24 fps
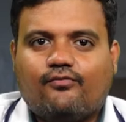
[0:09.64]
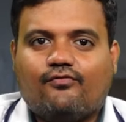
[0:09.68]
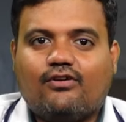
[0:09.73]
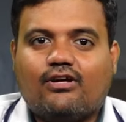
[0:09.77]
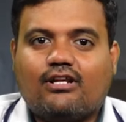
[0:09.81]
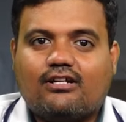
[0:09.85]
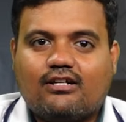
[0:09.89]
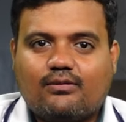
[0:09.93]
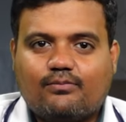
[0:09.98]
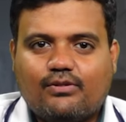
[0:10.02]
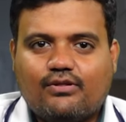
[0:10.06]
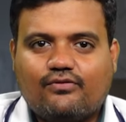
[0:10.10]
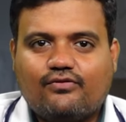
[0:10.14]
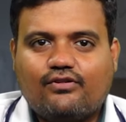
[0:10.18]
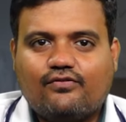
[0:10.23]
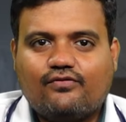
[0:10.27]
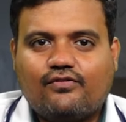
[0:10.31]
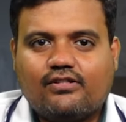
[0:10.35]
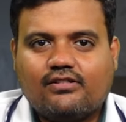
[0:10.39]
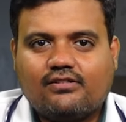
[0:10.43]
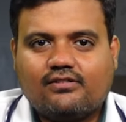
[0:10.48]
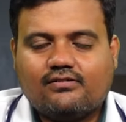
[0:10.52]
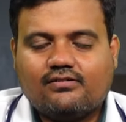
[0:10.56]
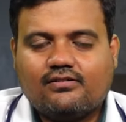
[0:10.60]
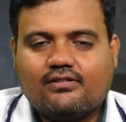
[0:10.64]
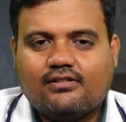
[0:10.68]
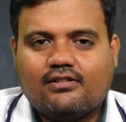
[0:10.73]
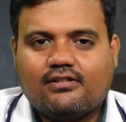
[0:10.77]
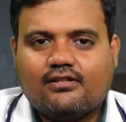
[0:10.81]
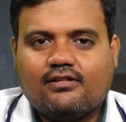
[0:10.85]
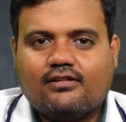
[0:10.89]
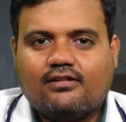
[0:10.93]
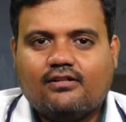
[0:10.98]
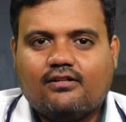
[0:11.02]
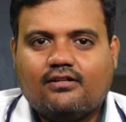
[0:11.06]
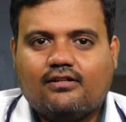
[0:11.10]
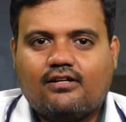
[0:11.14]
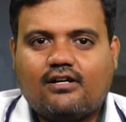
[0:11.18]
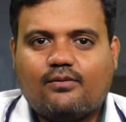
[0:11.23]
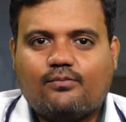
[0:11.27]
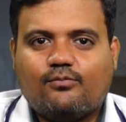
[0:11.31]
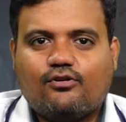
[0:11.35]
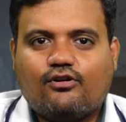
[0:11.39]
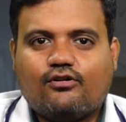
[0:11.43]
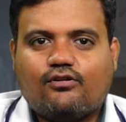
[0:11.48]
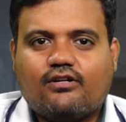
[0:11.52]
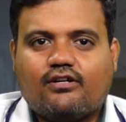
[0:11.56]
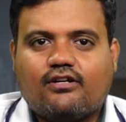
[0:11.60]
Welcome everyone. I
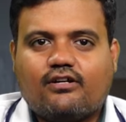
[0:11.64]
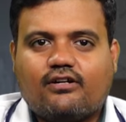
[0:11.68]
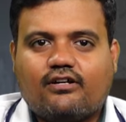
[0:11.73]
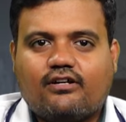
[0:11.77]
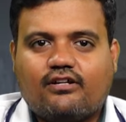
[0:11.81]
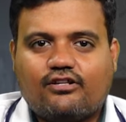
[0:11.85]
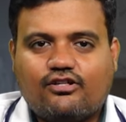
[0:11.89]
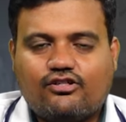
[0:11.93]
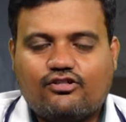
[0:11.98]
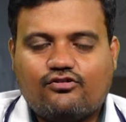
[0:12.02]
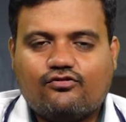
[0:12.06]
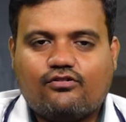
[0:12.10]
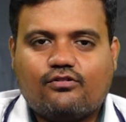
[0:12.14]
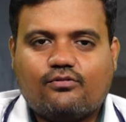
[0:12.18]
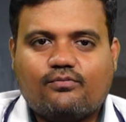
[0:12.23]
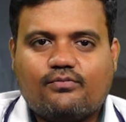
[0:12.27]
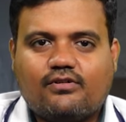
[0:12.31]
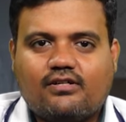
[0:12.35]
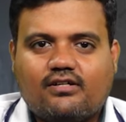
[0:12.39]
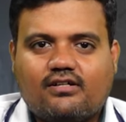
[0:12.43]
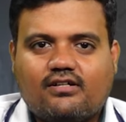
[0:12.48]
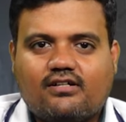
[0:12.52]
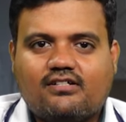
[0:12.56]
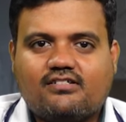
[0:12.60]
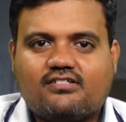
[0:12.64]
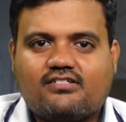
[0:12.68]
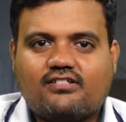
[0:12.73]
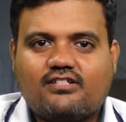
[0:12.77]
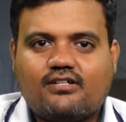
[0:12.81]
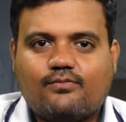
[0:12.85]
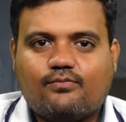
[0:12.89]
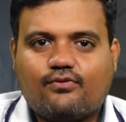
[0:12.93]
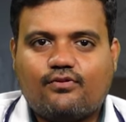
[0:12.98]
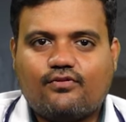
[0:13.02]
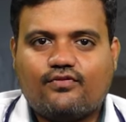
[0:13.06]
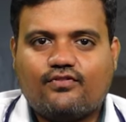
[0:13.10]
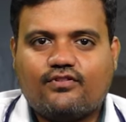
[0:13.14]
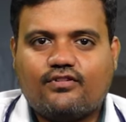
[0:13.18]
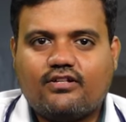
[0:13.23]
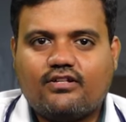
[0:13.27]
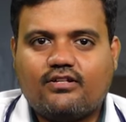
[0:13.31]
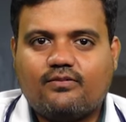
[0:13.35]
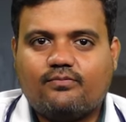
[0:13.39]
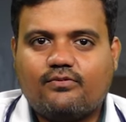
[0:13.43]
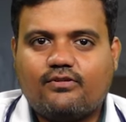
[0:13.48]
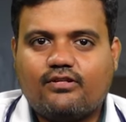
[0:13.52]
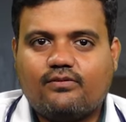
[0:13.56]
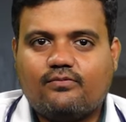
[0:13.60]
am Dr. Harish Verma, Assistant Professor
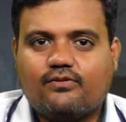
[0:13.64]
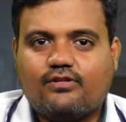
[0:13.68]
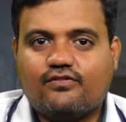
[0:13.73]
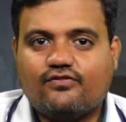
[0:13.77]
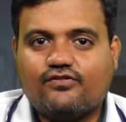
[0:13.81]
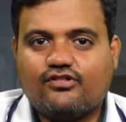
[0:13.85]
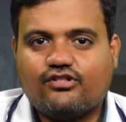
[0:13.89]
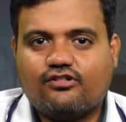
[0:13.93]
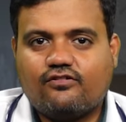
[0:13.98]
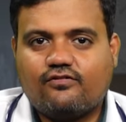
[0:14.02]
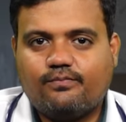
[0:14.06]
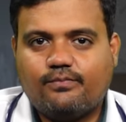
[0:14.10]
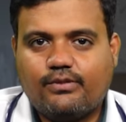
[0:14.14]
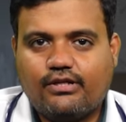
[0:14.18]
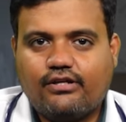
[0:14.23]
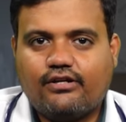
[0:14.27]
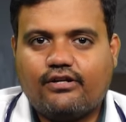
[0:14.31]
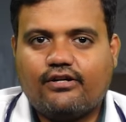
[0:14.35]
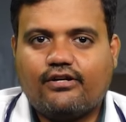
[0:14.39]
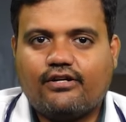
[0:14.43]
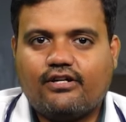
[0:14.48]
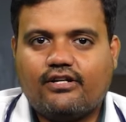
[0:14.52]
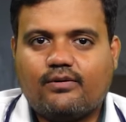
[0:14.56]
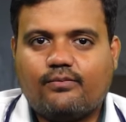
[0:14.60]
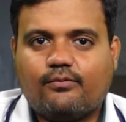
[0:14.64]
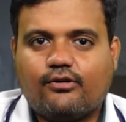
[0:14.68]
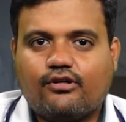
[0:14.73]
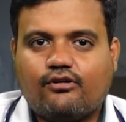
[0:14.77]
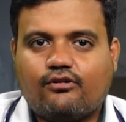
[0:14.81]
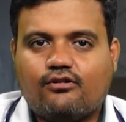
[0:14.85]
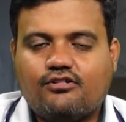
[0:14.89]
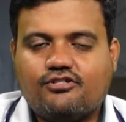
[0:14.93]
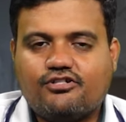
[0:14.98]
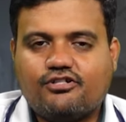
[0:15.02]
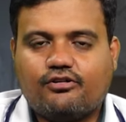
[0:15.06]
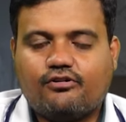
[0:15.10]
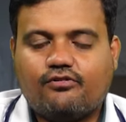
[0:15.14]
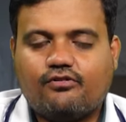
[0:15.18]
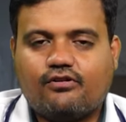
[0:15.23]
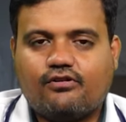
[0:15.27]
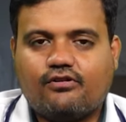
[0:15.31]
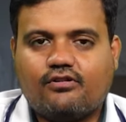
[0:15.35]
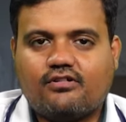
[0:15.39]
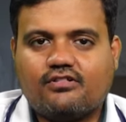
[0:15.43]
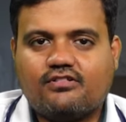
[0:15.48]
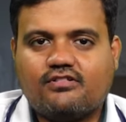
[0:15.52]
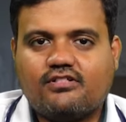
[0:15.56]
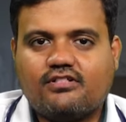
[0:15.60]
in Division of Pediatric Hematology and
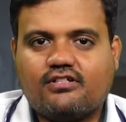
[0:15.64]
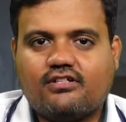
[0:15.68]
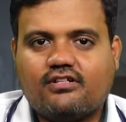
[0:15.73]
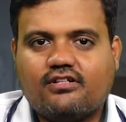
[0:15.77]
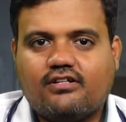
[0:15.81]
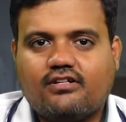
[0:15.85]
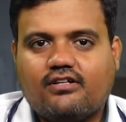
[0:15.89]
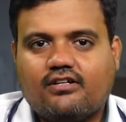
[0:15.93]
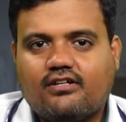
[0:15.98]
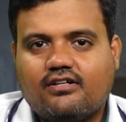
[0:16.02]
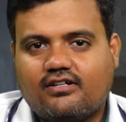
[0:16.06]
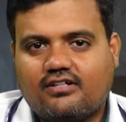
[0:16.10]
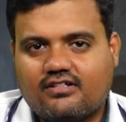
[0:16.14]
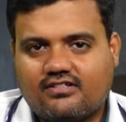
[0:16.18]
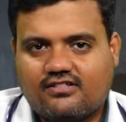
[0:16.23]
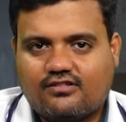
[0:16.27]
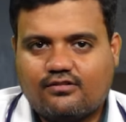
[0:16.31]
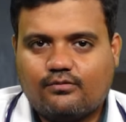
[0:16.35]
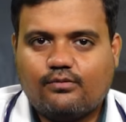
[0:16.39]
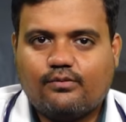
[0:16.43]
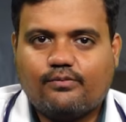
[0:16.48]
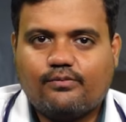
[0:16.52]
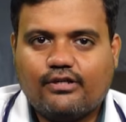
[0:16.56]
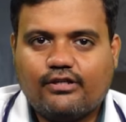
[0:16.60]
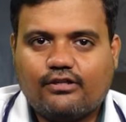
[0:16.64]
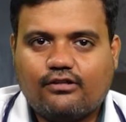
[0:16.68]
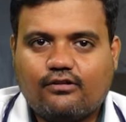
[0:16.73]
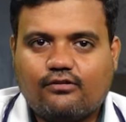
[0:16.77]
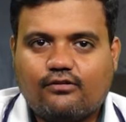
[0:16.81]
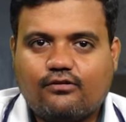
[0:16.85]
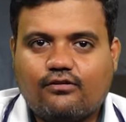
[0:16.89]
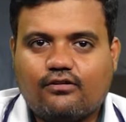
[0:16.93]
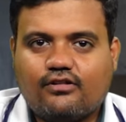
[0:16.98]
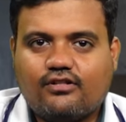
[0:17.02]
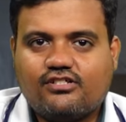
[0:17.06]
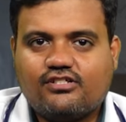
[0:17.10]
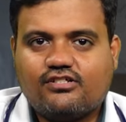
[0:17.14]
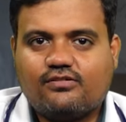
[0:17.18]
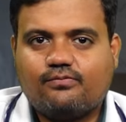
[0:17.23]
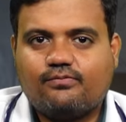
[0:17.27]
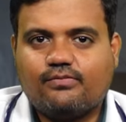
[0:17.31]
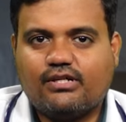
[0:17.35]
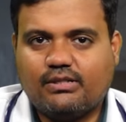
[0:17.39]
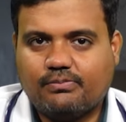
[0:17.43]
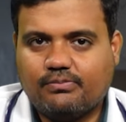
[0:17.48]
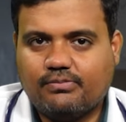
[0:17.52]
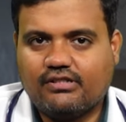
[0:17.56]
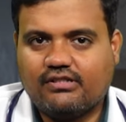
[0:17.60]
Oncology, Kasturba Medical College,
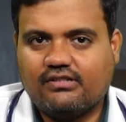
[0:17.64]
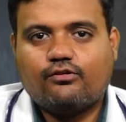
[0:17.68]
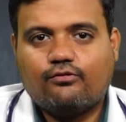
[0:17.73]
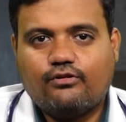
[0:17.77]
Manipal.